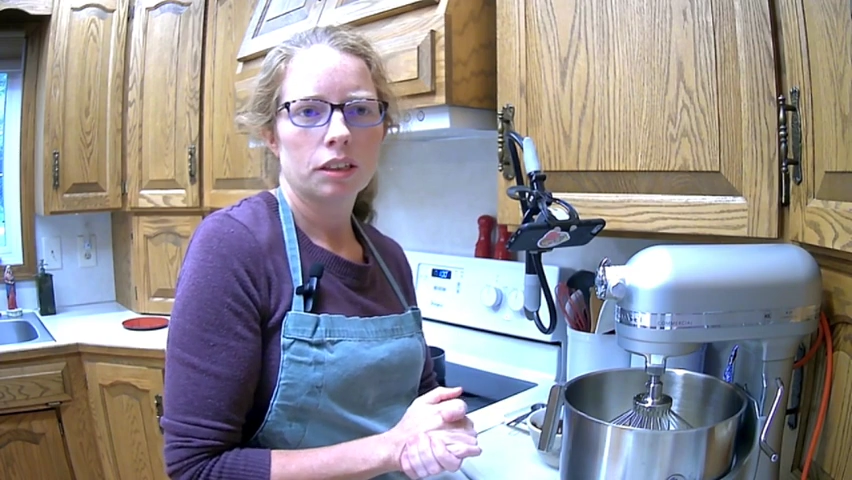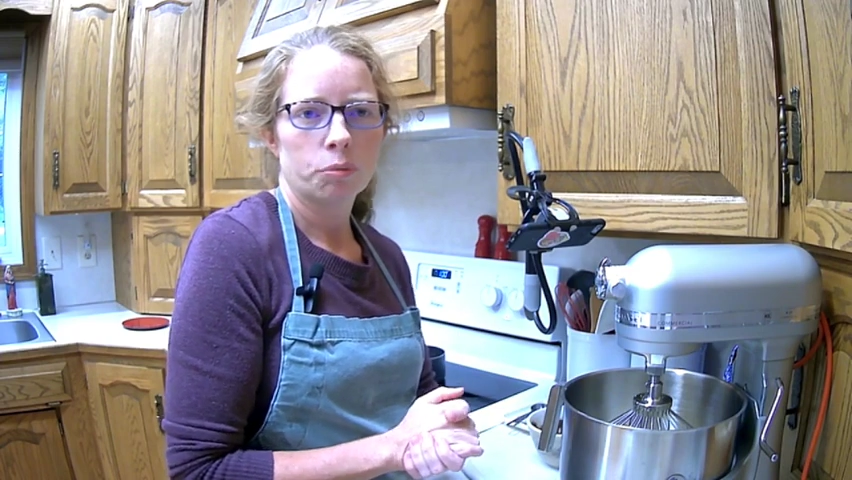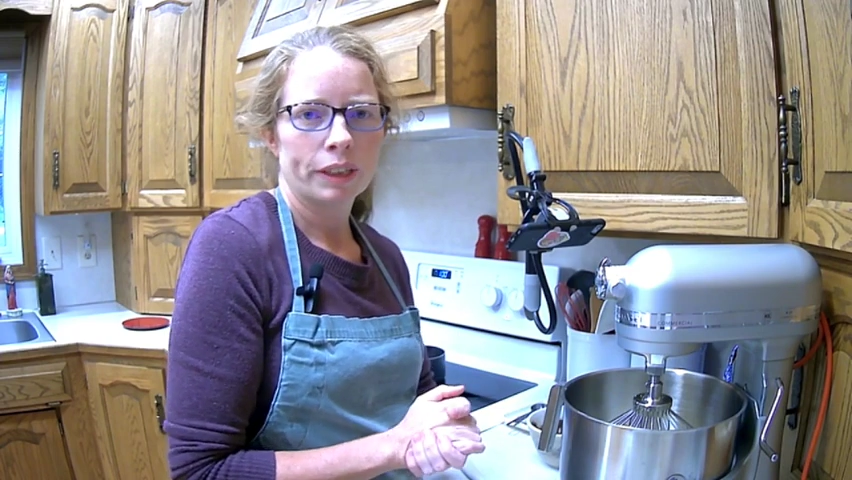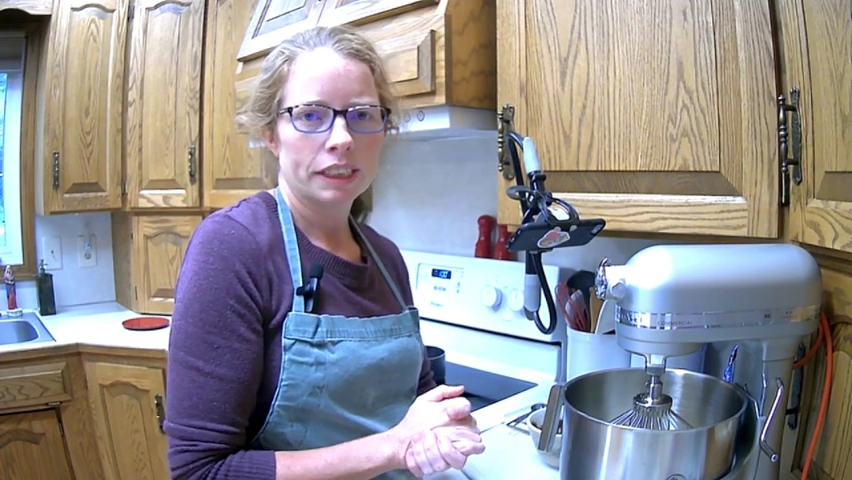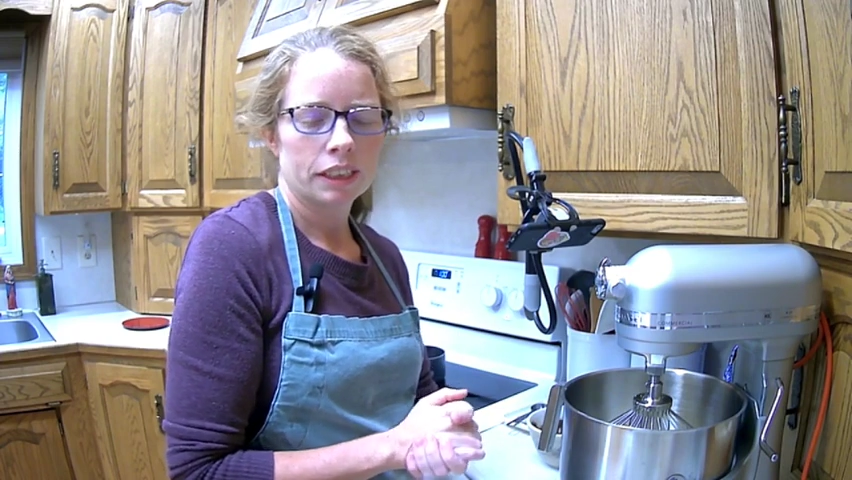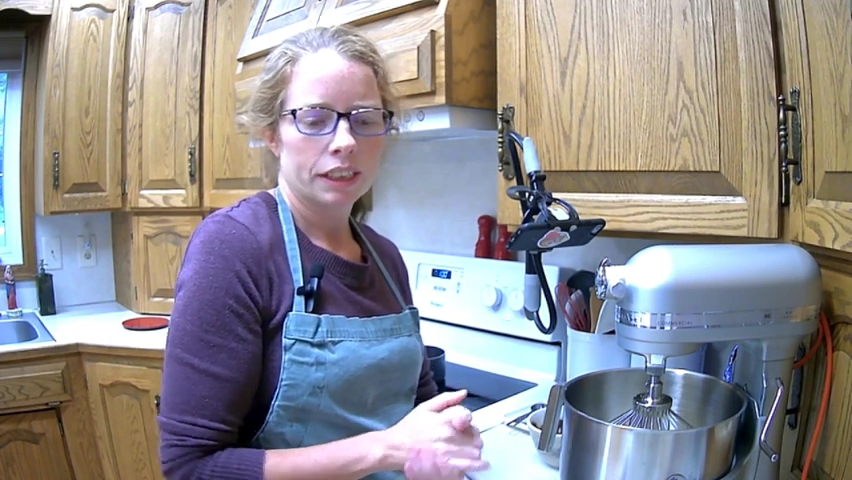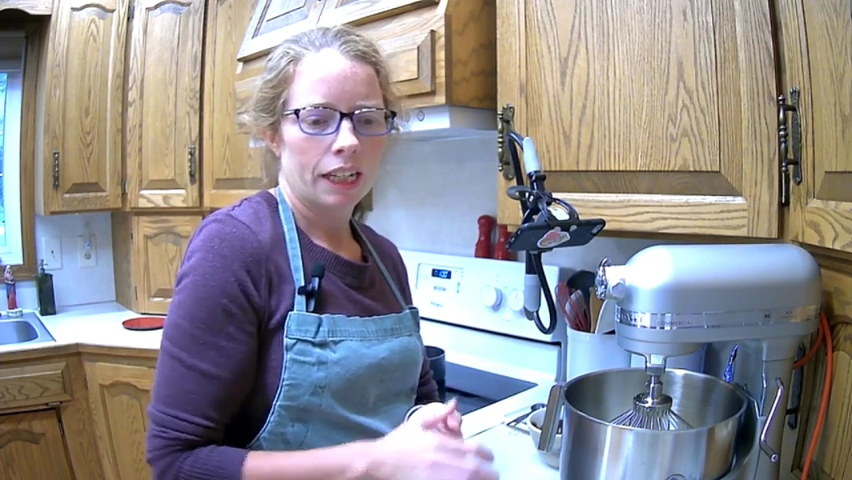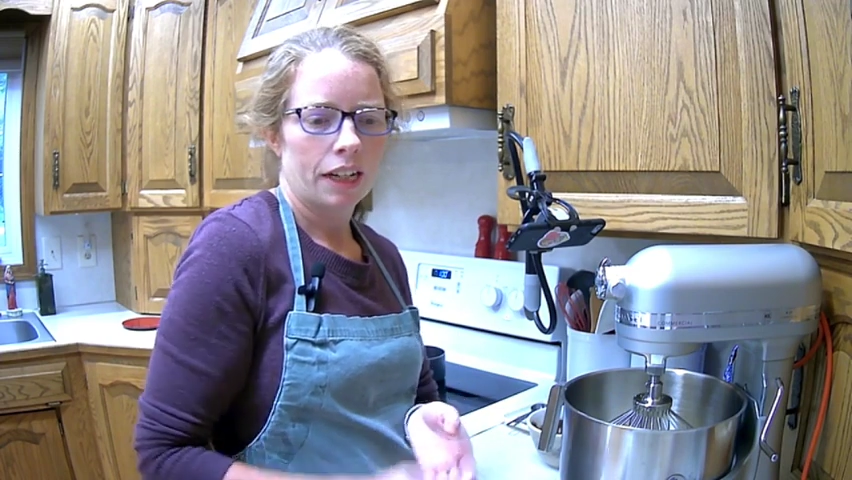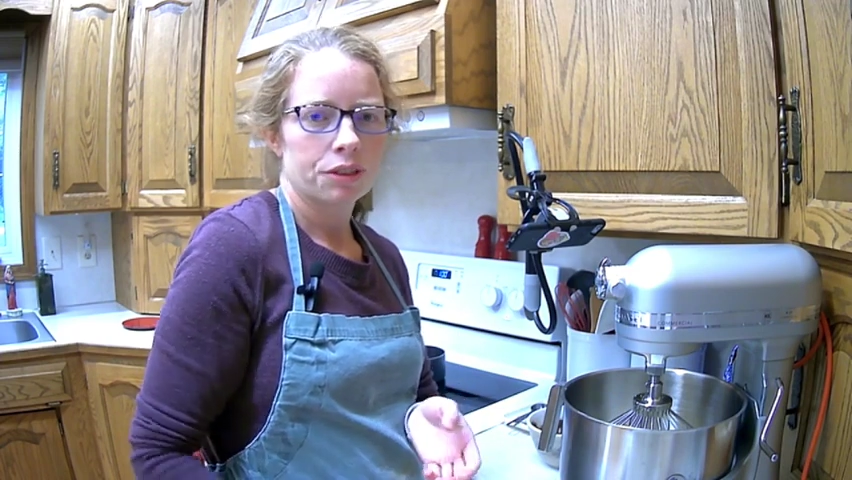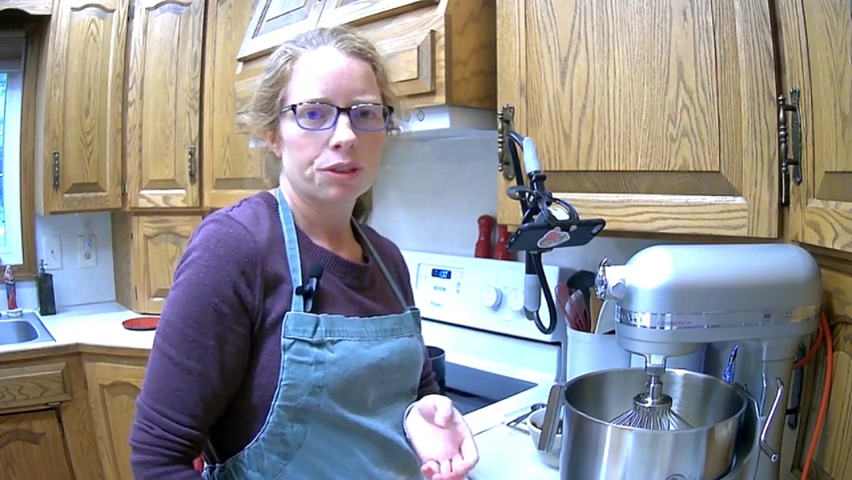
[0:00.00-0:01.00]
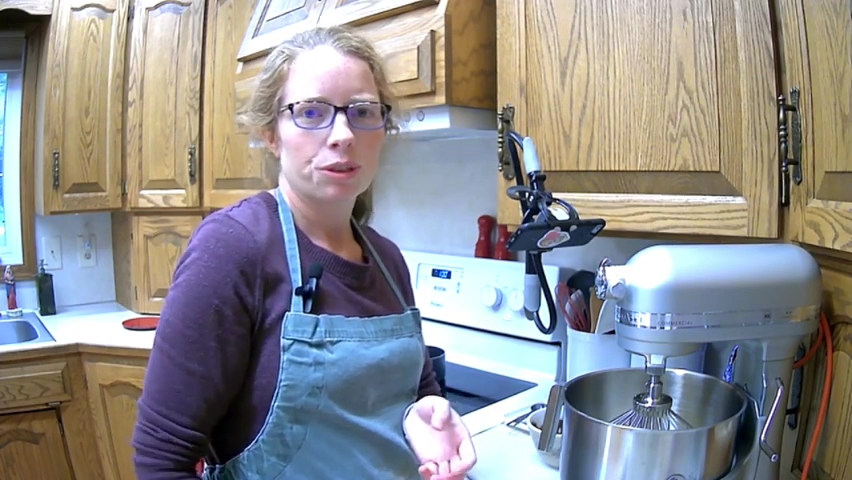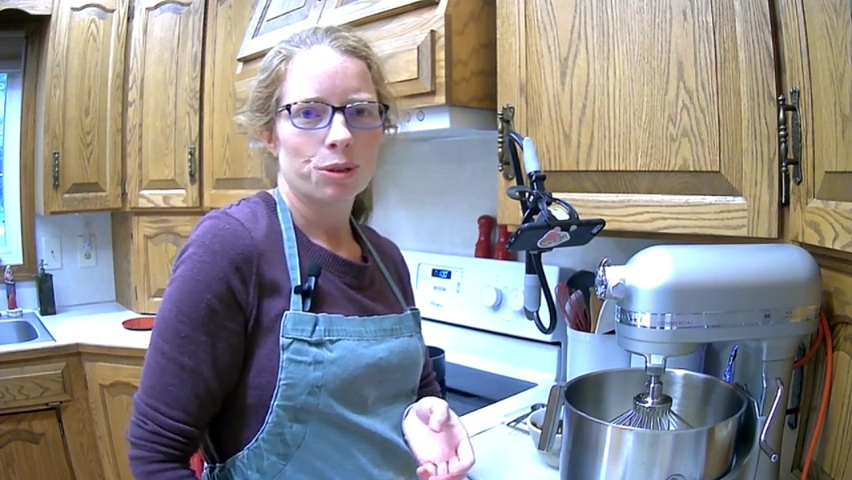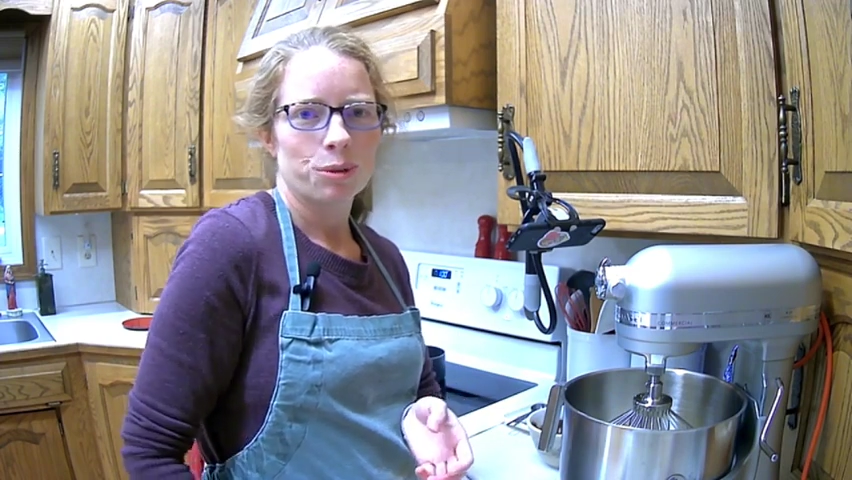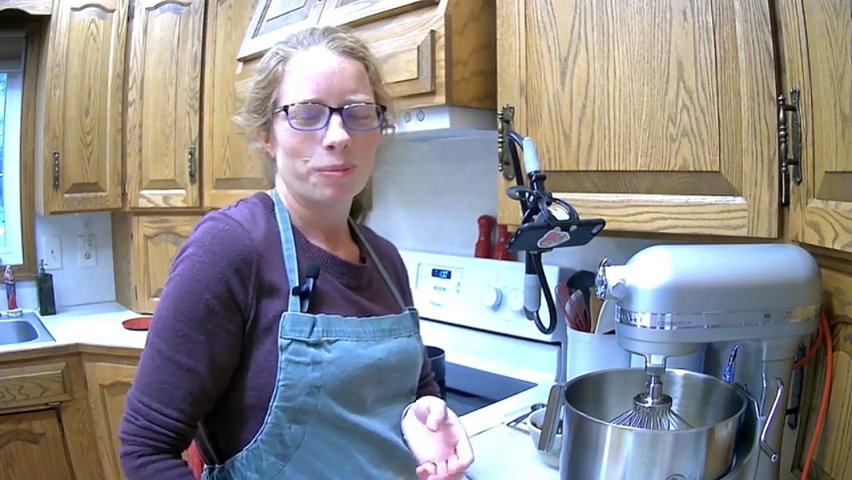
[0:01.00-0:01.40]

whisk attached to